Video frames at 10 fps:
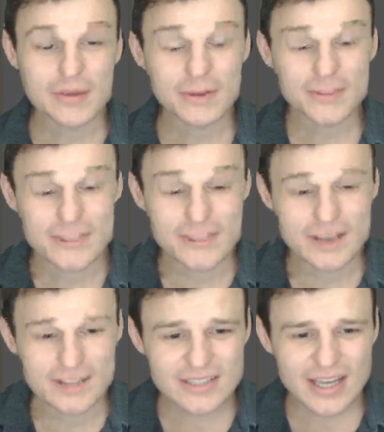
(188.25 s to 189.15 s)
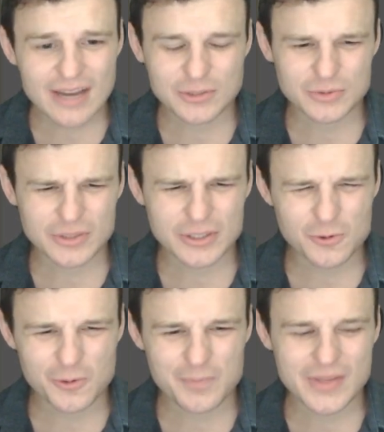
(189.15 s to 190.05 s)
What this does, and what's really
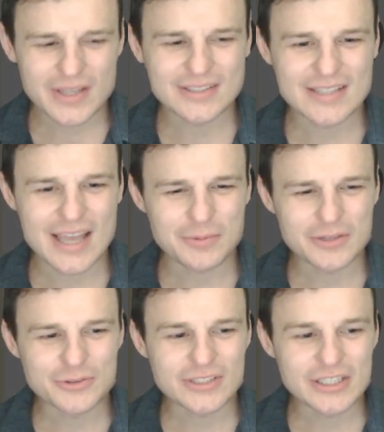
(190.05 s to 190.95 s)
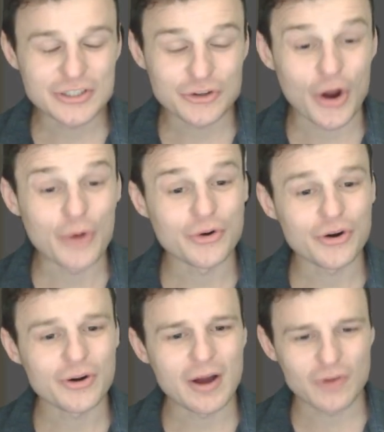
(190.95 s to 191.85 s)
cool, is then when you see your
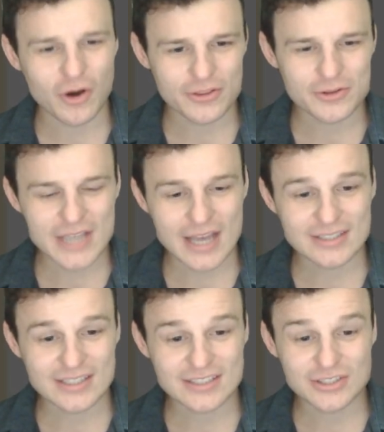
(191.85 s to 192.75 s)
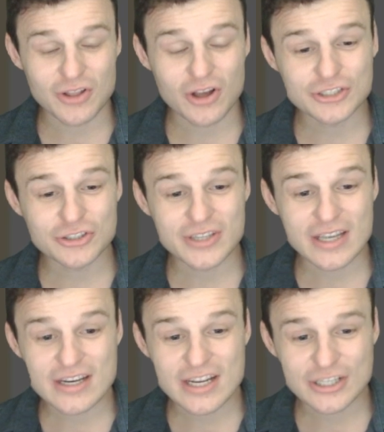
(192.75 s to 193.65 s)
owner of all those assets, as long as you're
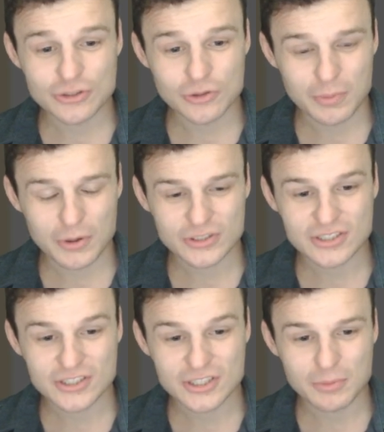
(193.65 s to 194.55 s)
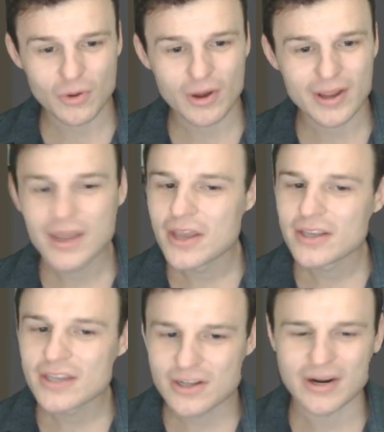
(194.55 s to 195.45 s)
the initial person to deploy,
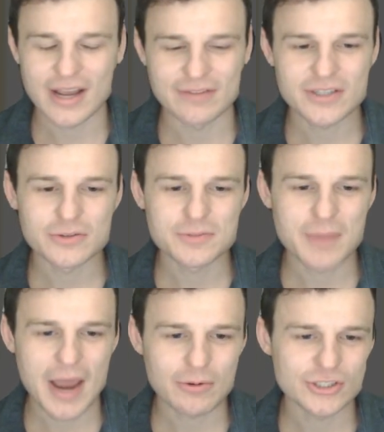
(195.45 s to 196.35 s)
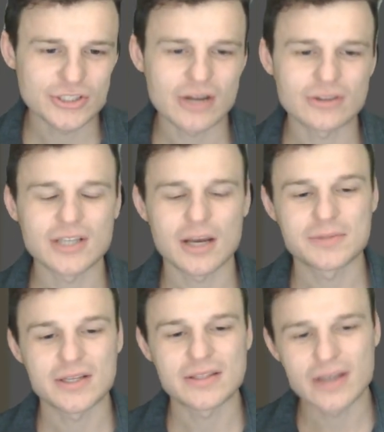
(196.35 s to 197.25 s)
you don't have to use PowerShell to
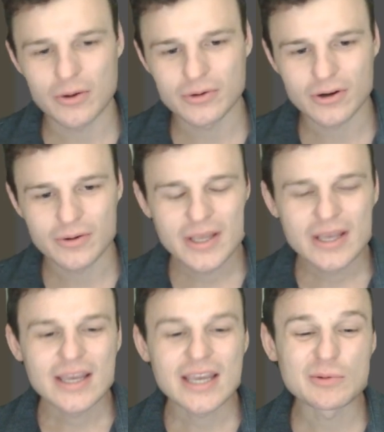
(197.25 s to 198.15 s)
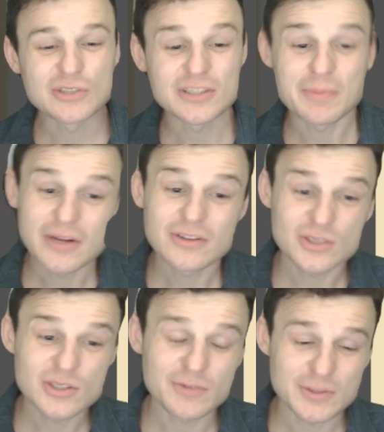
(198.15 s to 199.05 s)
update the owner. It will just appear
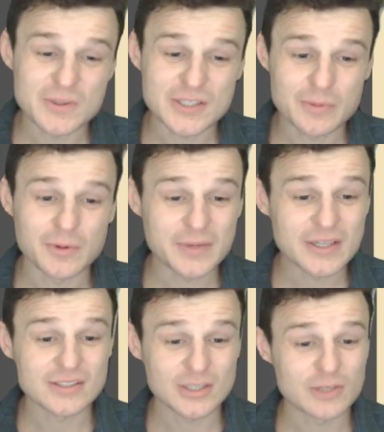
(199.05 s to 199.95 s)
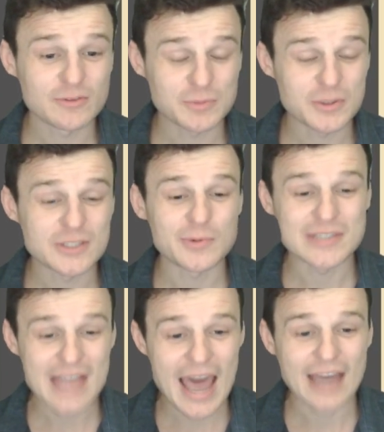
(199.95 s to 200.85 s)
as the service principal because the service principal
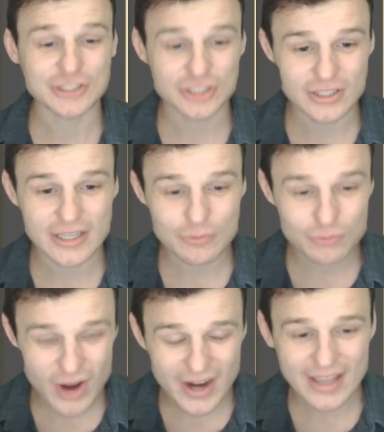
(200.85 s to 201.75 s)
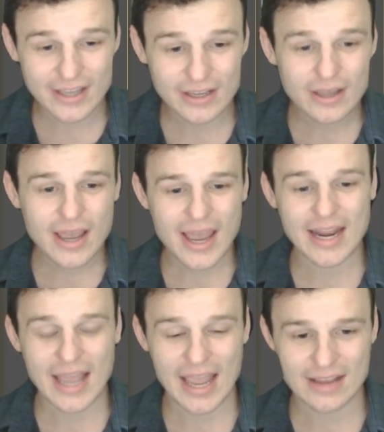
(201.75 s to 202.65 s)
is actually running
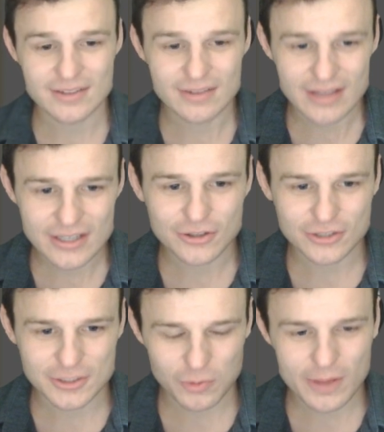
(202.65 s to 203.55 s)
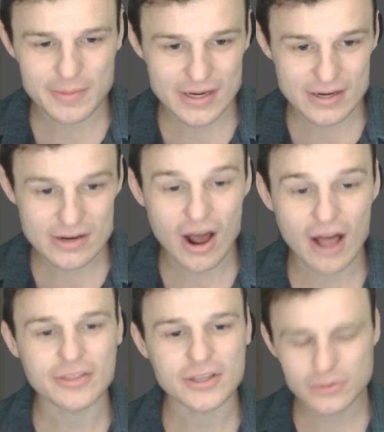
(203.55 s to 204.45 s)
and handling your deployment,
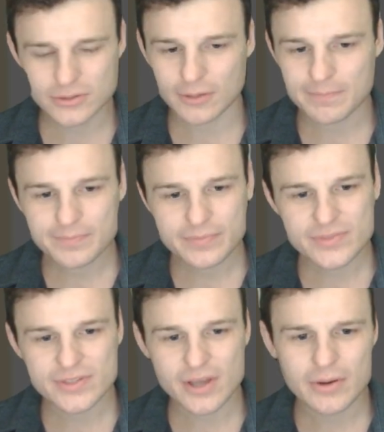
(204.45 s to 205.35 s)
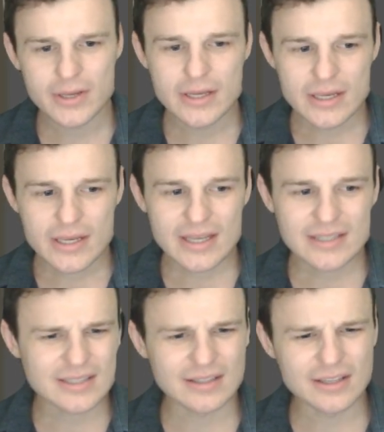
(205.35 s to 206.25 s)
not the user. So
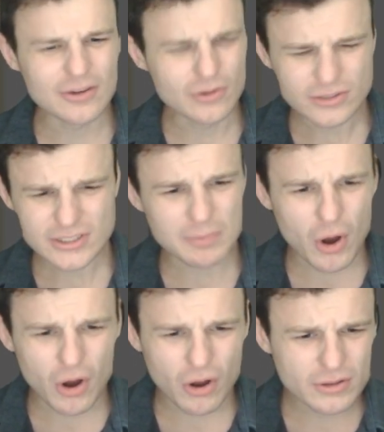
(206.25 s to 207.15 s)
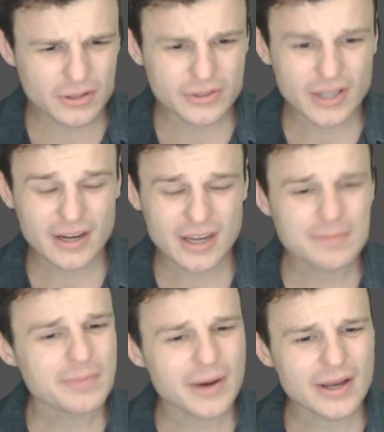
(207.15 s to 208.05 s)
it's a little small little nugget,
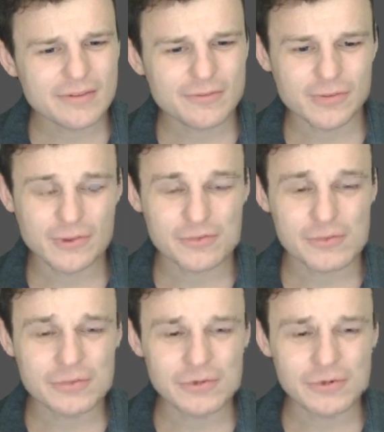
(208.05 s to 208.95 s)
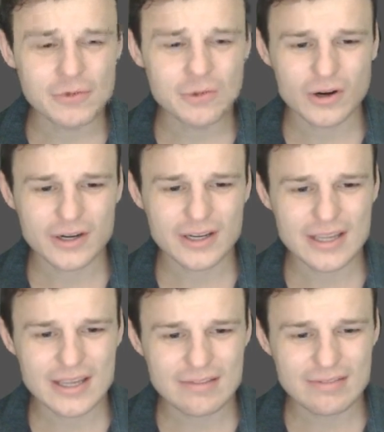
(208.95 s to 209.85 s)
but for those people who work
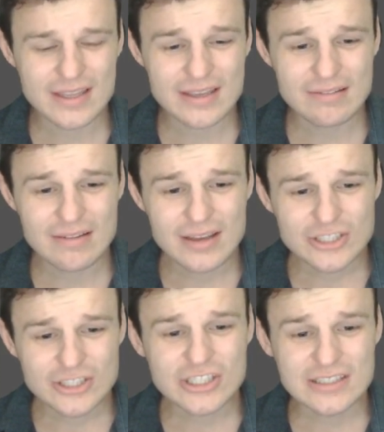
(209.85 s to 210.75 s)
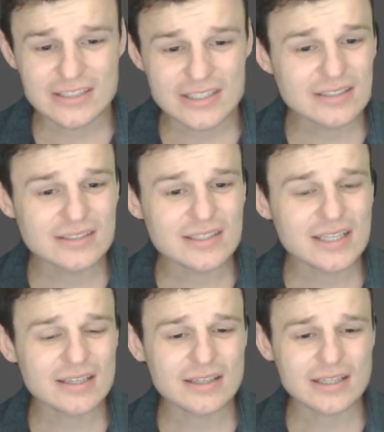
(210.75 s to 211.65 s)
in the
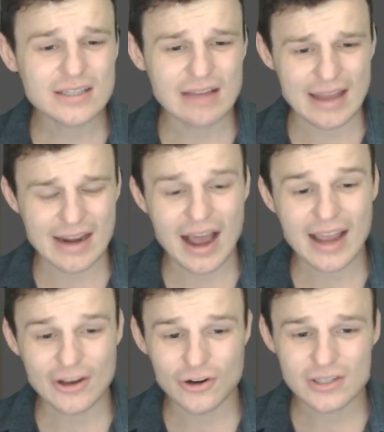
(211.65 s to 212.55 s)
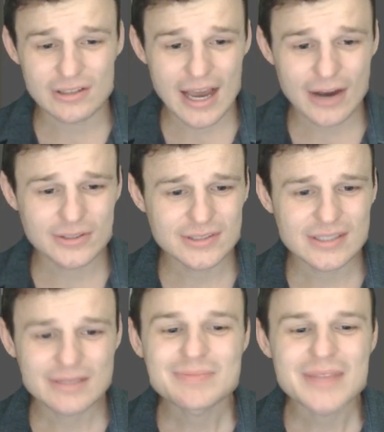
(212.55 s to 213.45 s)
GCC and IL
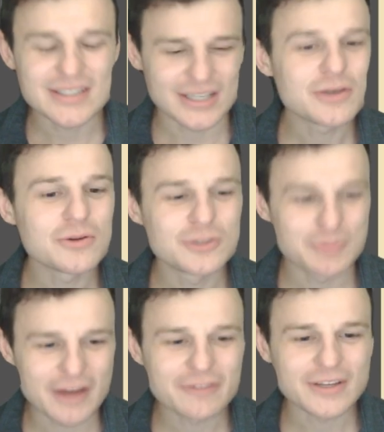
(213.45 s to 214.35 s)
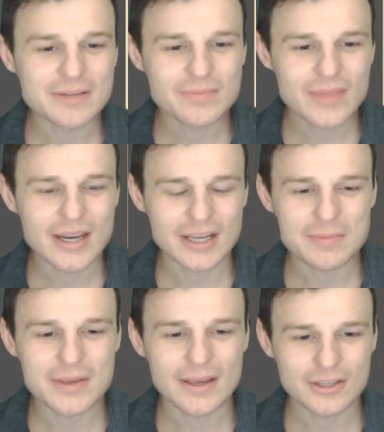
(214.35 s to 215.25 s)
clouds, it's a huge benefit, and it
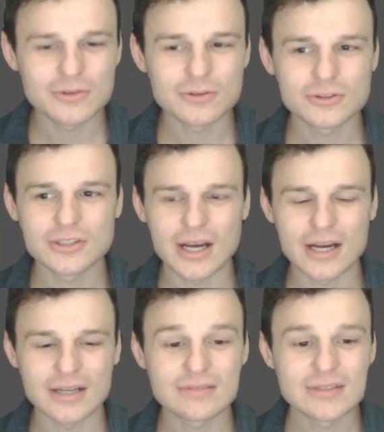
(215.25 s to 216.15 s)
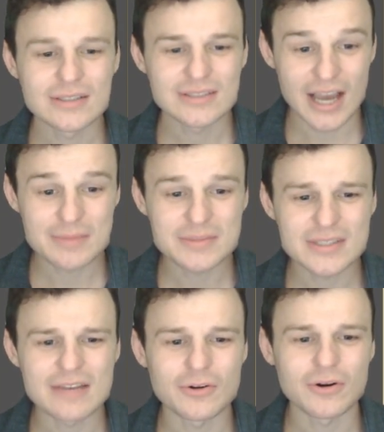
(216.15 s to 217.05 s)
can be a huge time
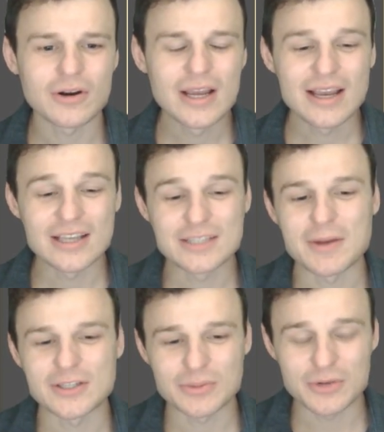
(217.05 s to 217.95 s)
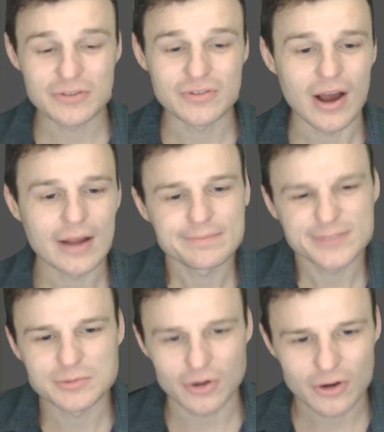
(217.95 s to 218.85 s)
saver, especially when you've got
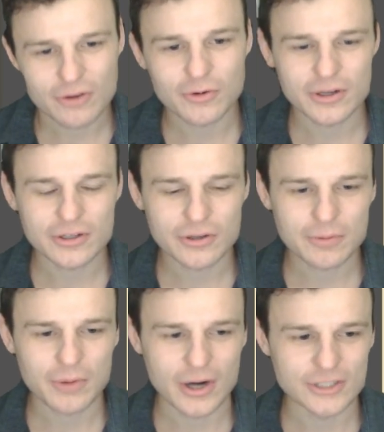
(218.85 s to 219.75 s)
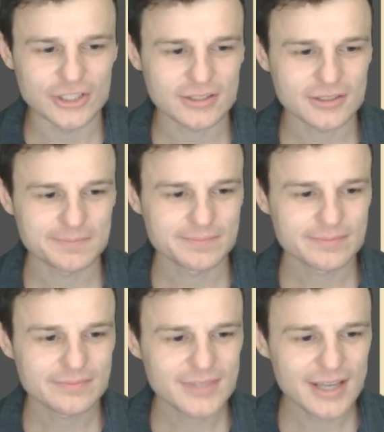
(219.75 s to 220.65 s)
some turnover in your project.
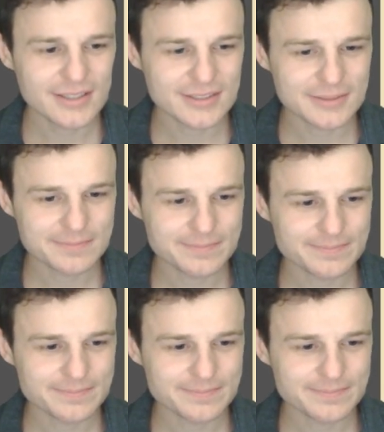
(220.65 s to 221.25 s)
Thanks.